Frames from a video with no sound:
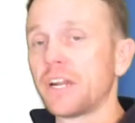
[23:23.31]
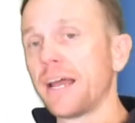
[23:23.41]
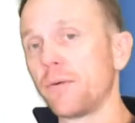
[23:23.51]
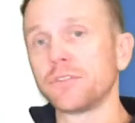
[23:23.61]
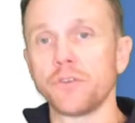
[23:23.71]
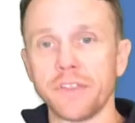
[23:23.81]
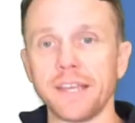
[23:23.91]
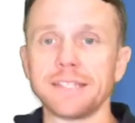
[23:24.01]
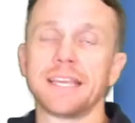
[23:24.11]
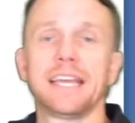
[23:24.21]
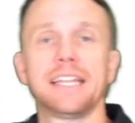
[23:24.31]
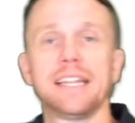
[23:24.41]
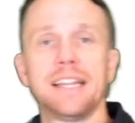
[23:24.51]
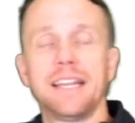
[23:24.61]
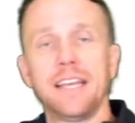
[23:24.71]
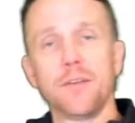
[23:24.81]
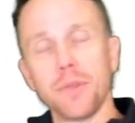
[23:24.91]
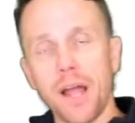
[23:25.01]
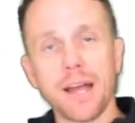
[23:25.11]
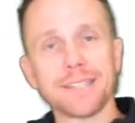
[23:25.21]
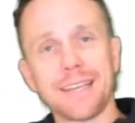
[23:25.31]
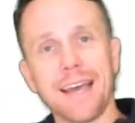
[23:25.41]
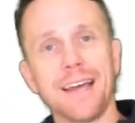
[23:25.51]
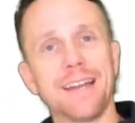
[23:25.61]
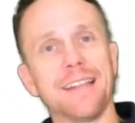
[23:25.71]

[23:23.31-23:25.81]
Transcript: I will do things in the BlocksCAD